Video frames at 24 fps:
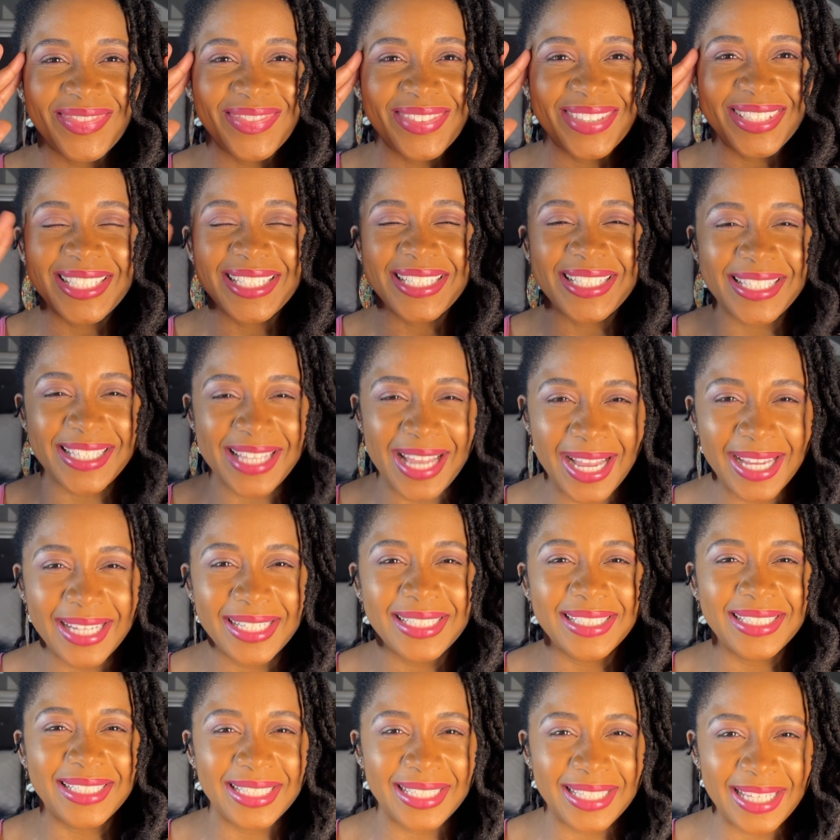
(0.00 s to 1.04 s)

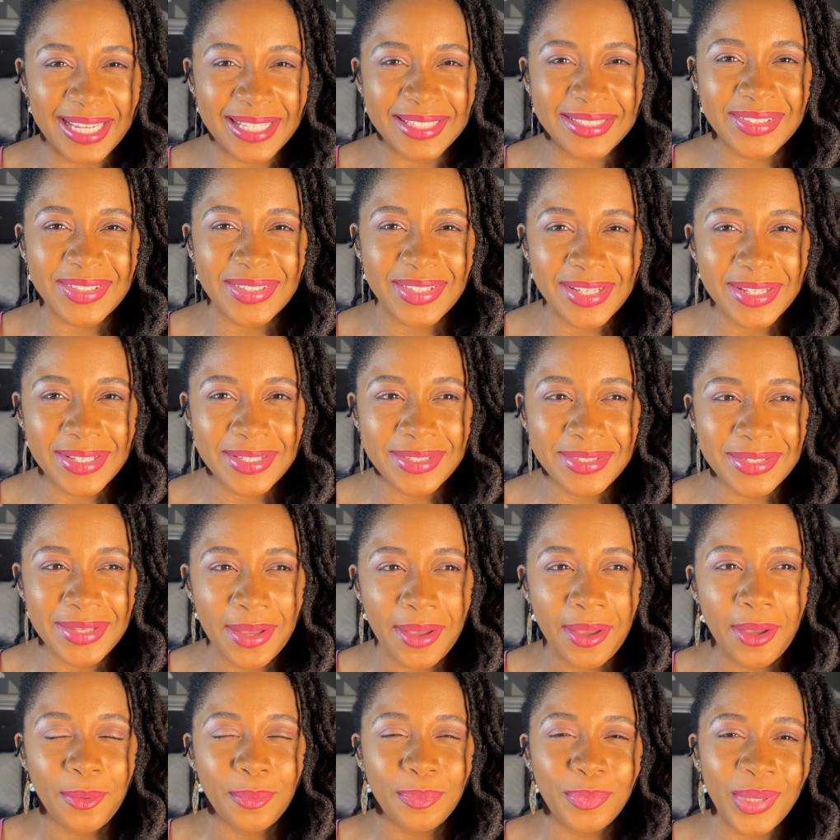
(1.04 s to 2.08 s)
decided against this,
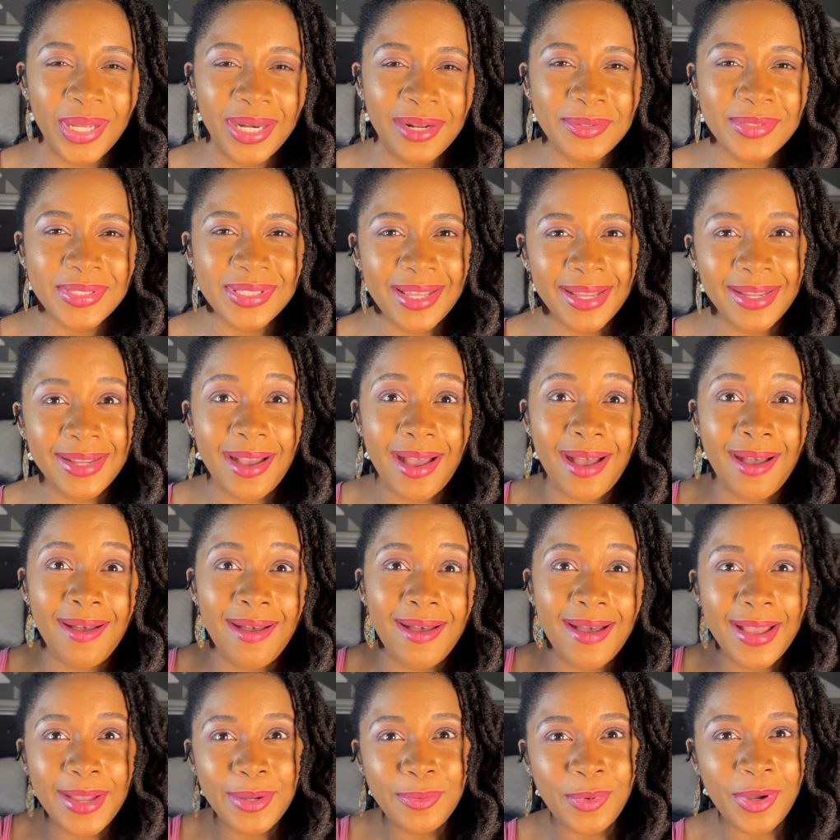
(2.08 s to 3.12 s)
but I was like,
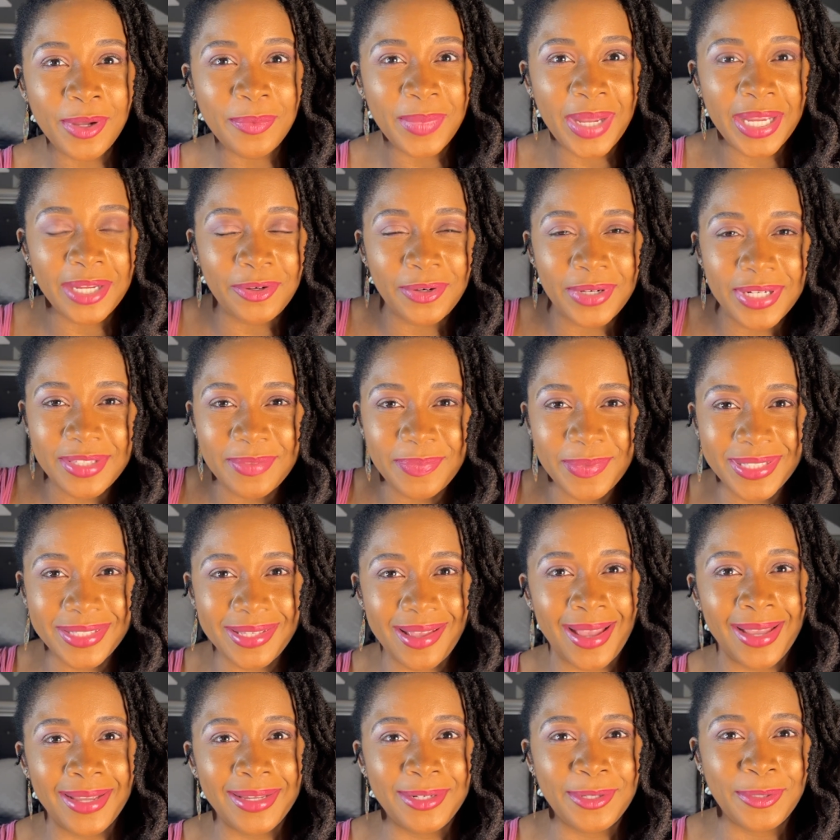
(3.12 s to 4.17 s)
I want my Christmas
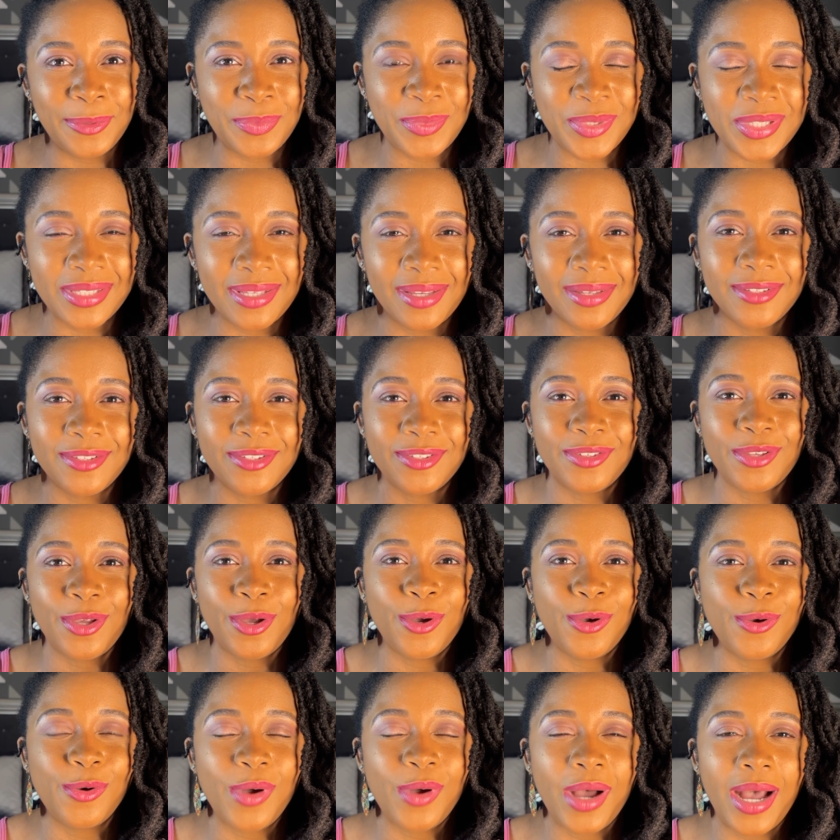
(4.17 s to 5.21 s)
items.
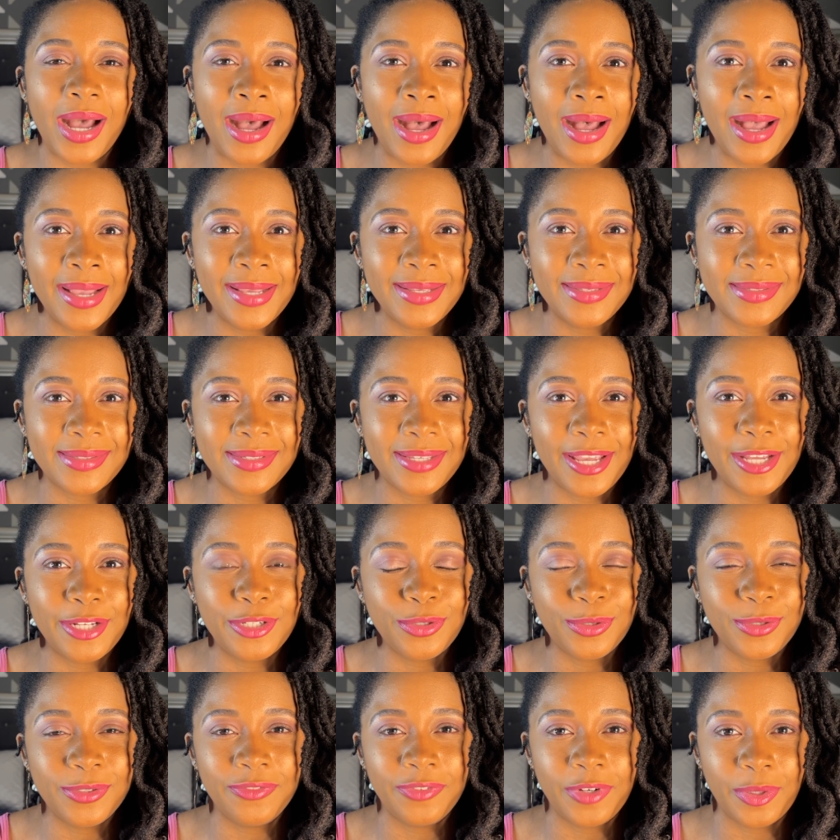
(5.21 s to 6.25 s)
So I
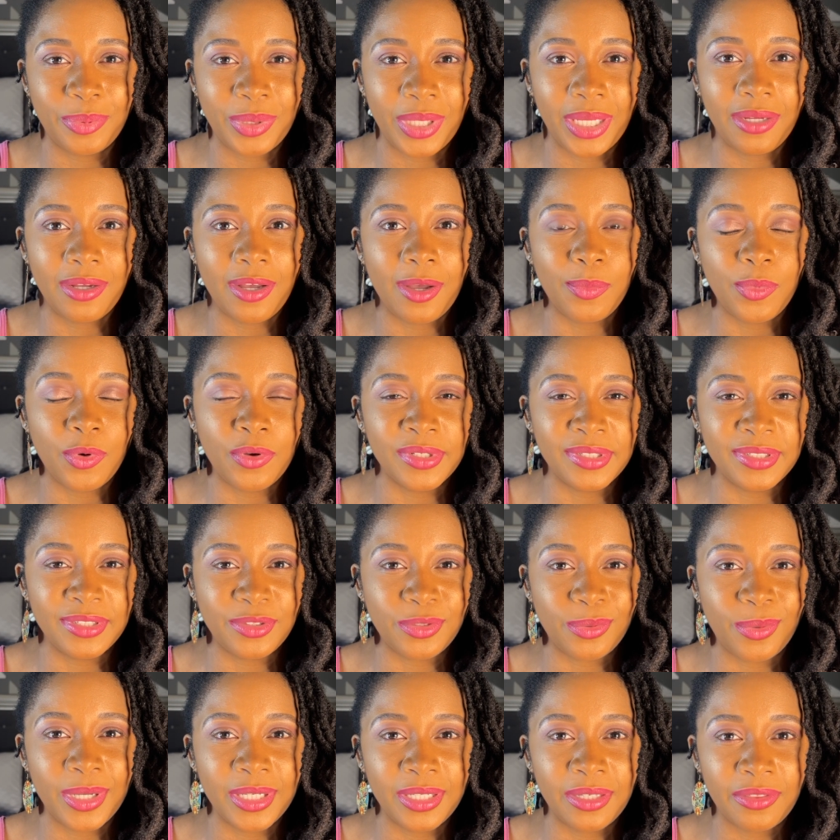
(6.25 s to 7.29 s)
scheduled for pickup on the
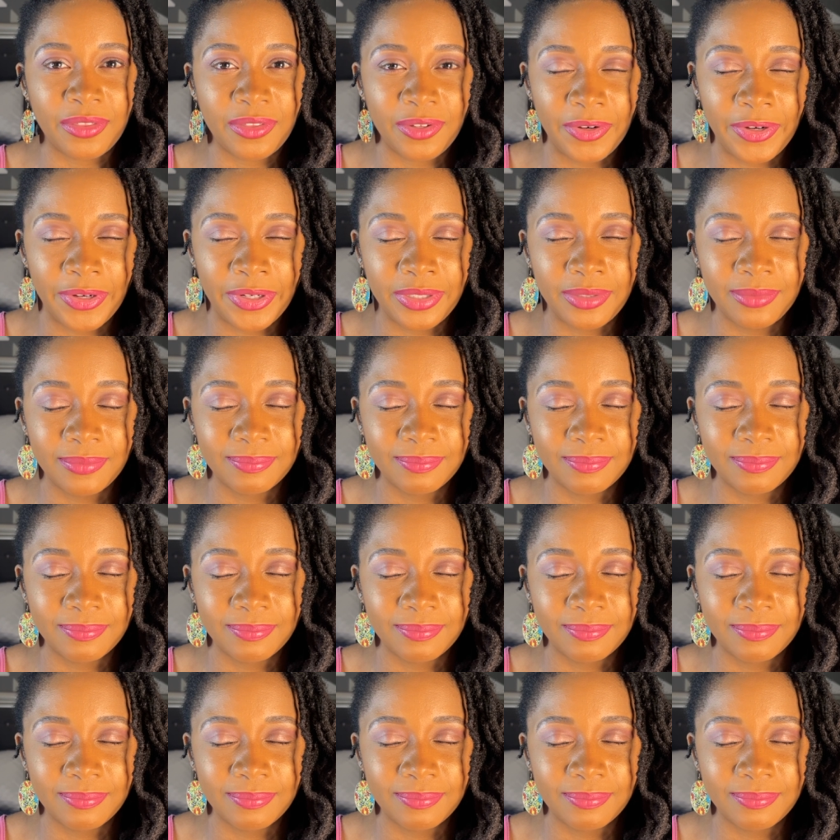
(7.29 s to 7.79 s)
23rd.